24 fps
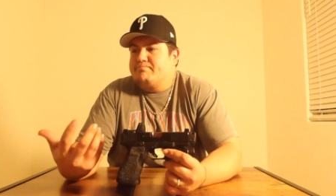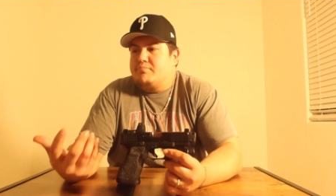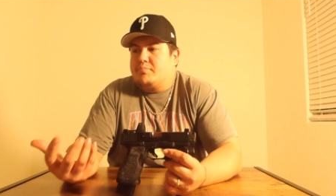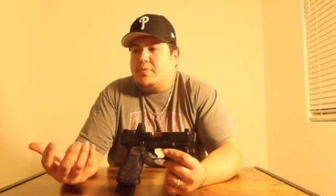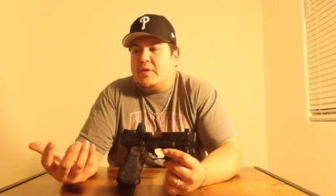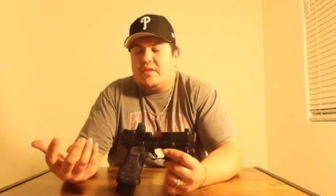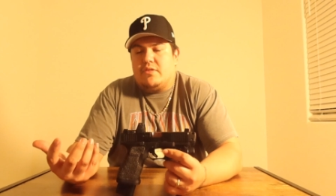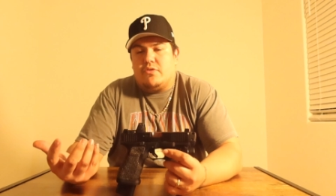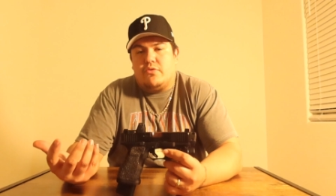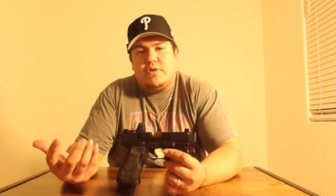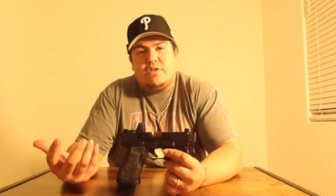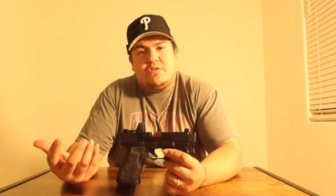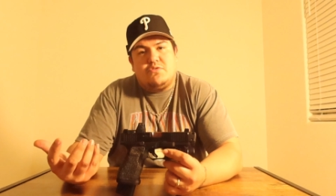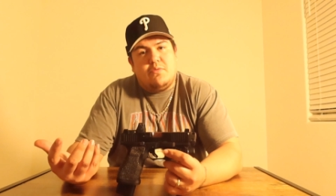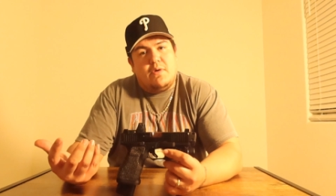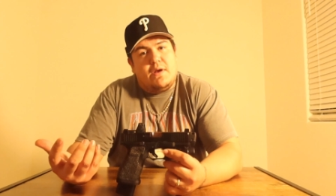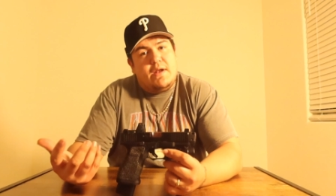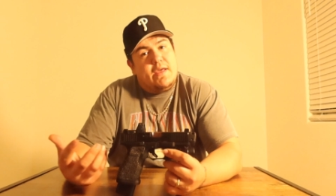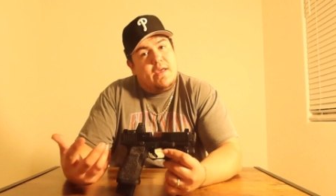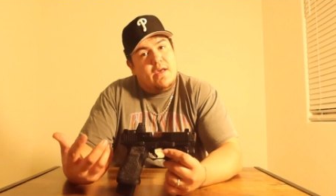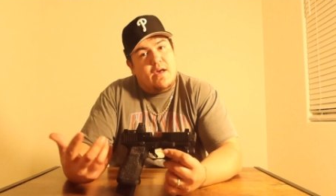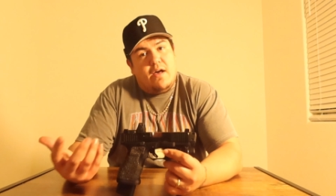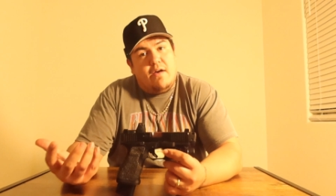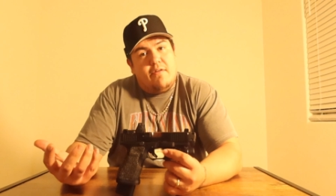
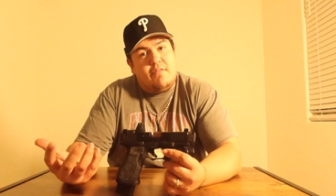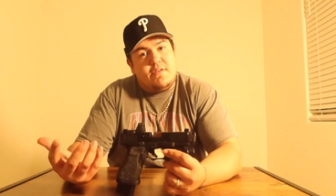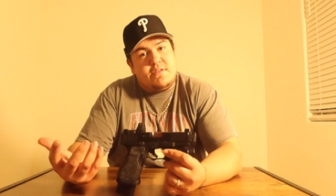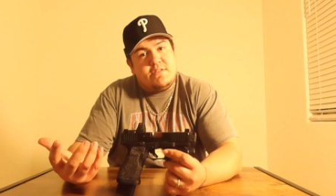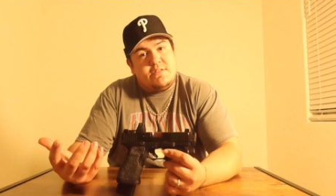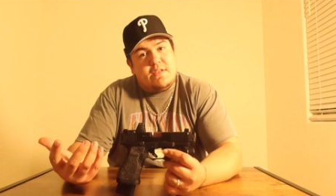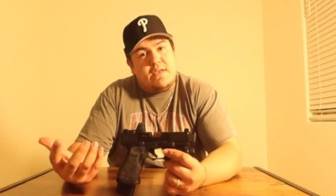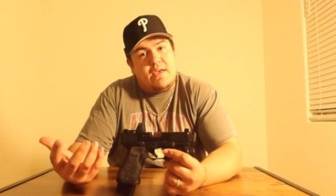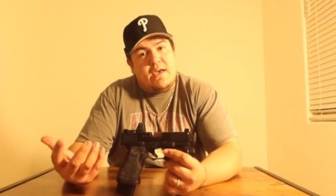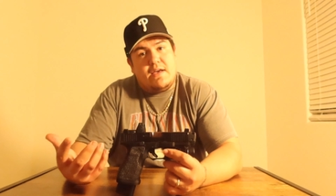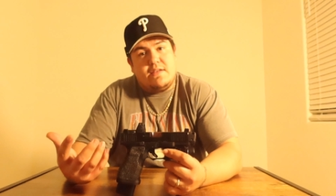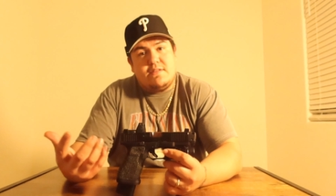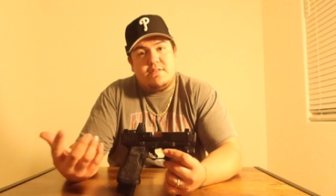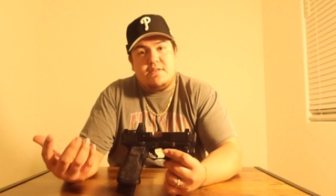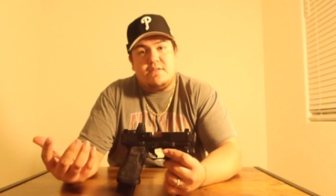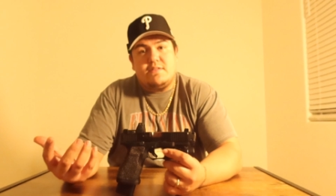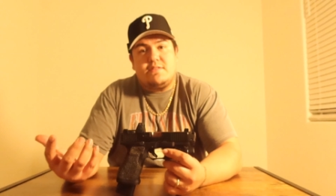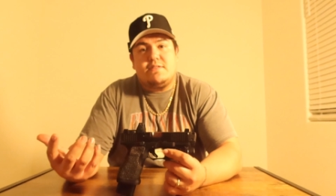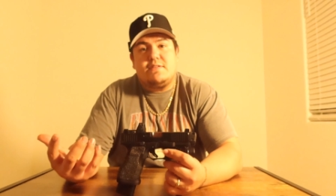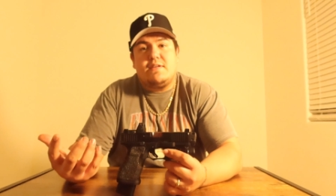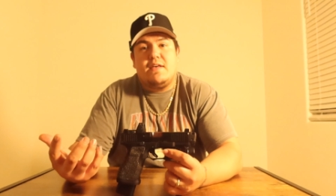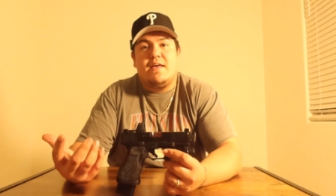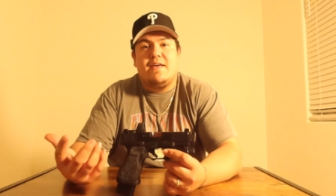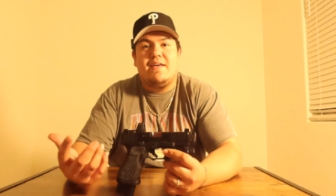P320 obviously has
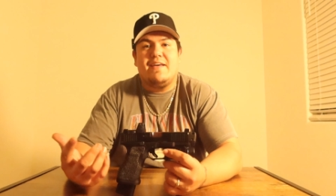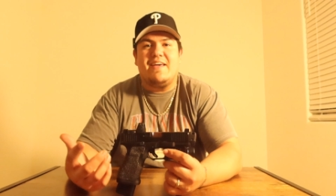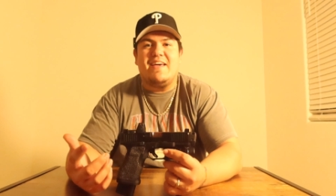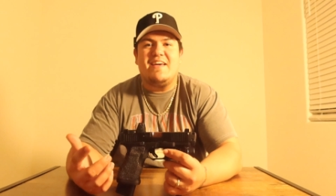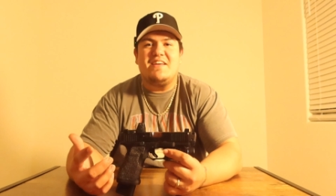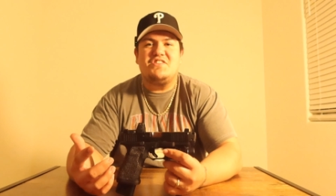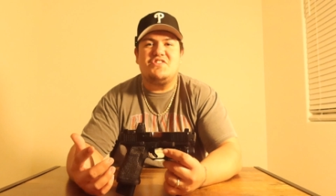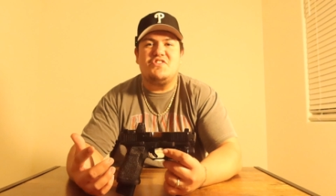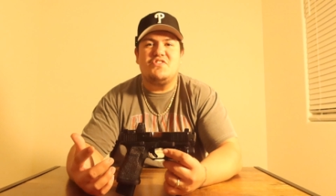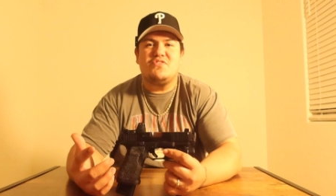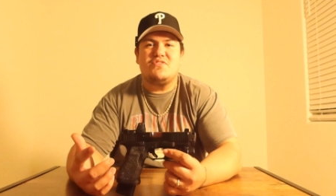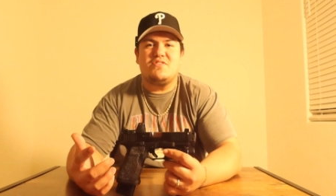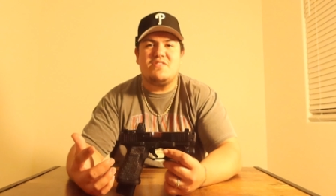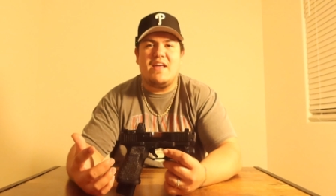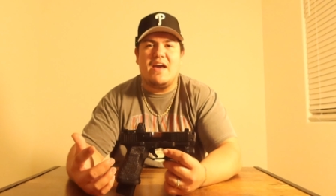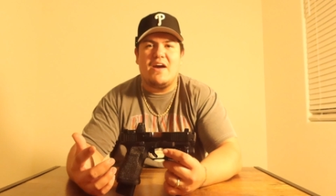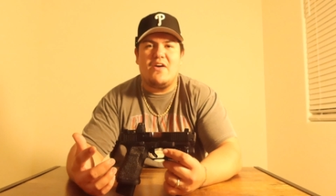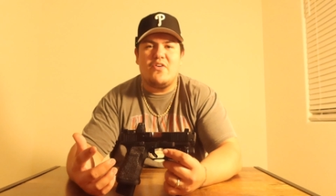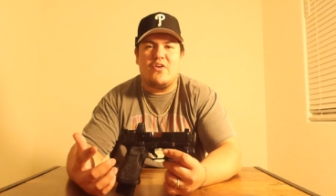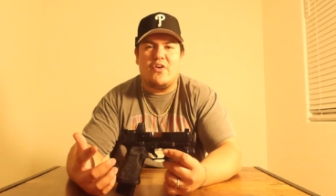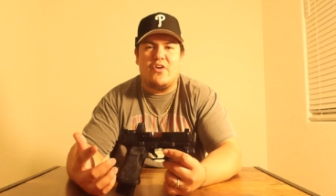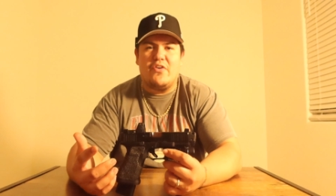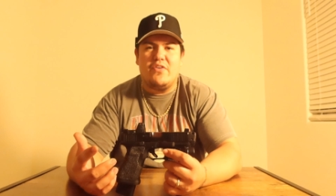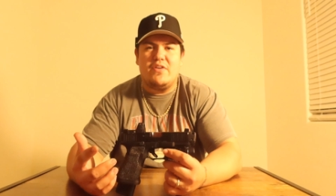its issues
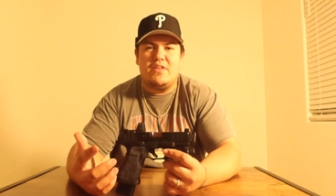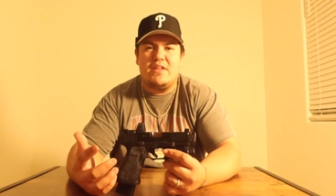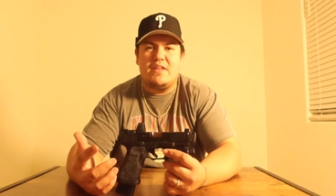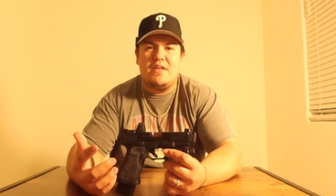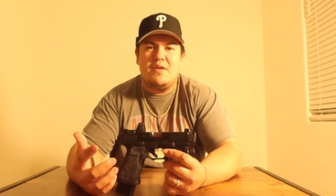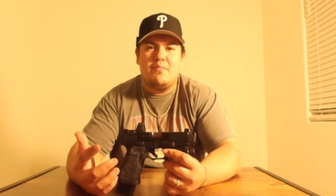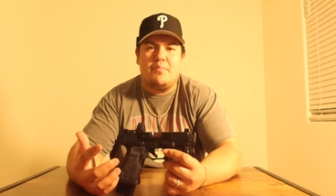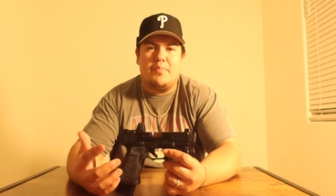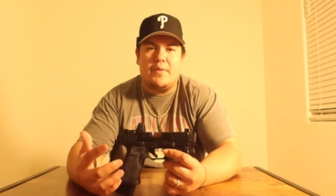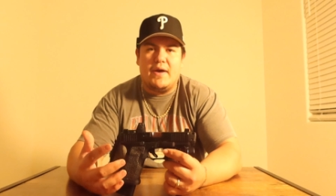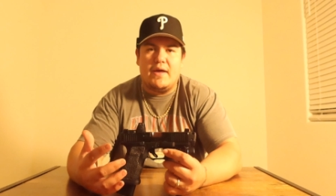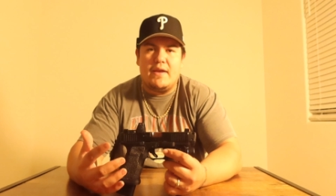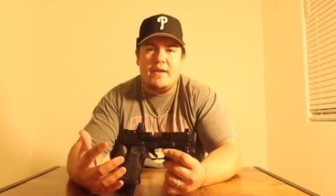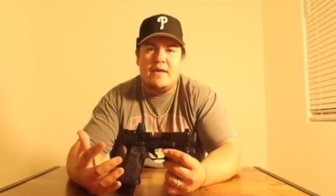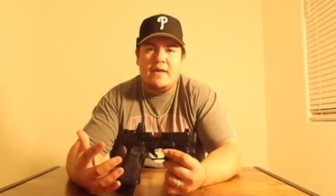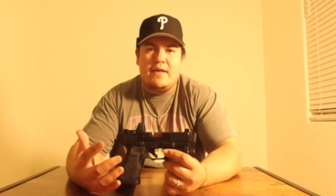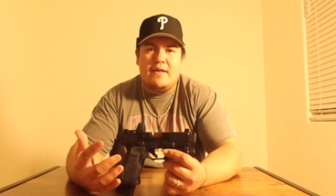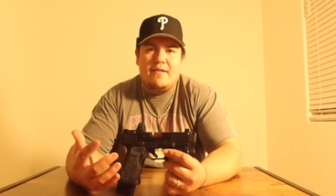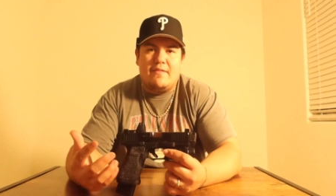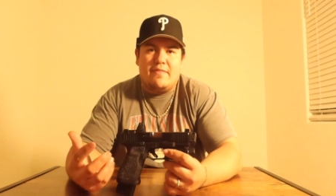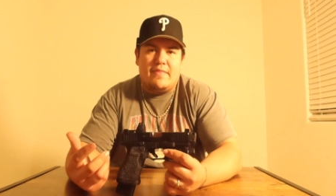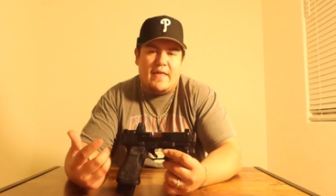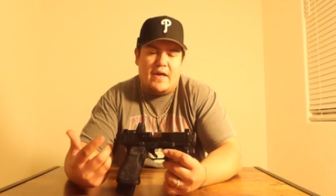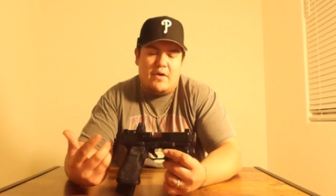now currently, but
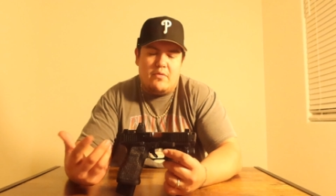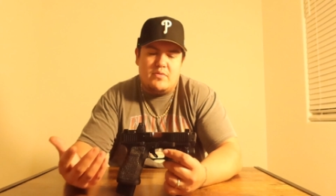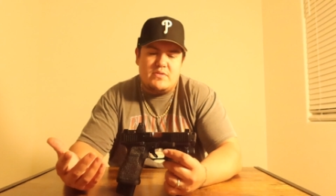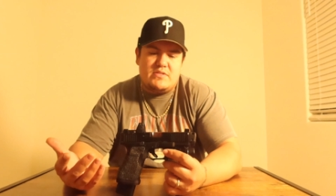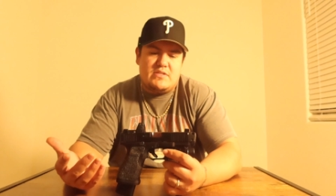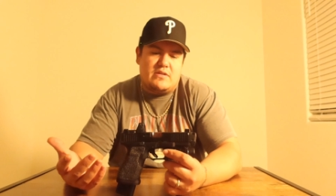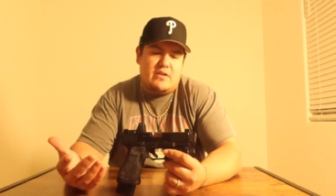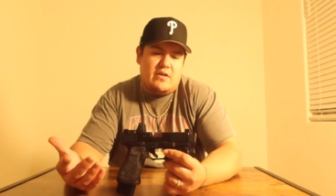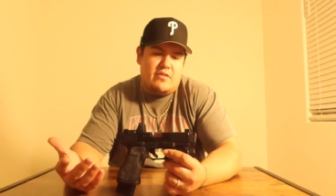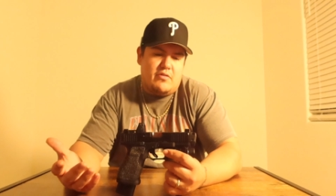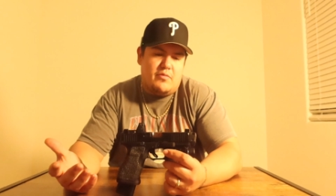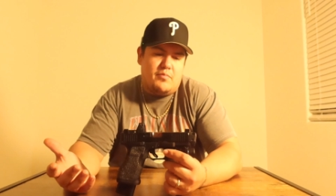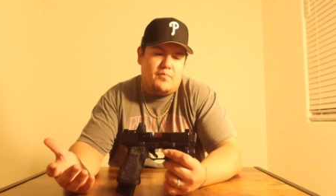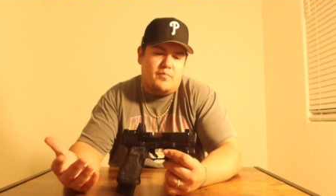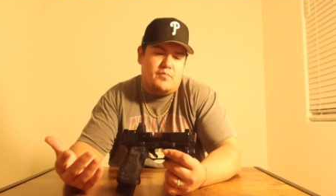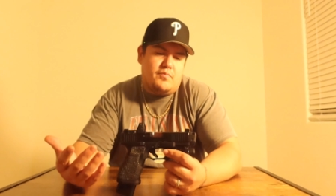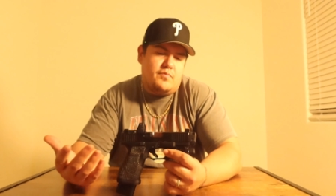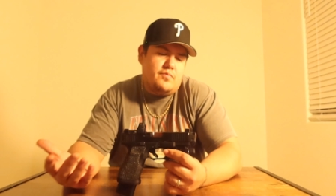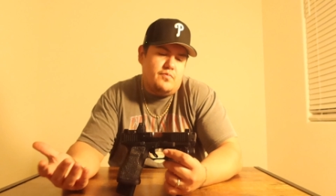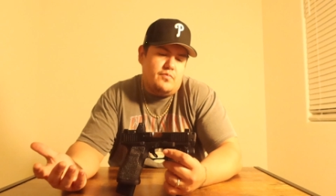that was another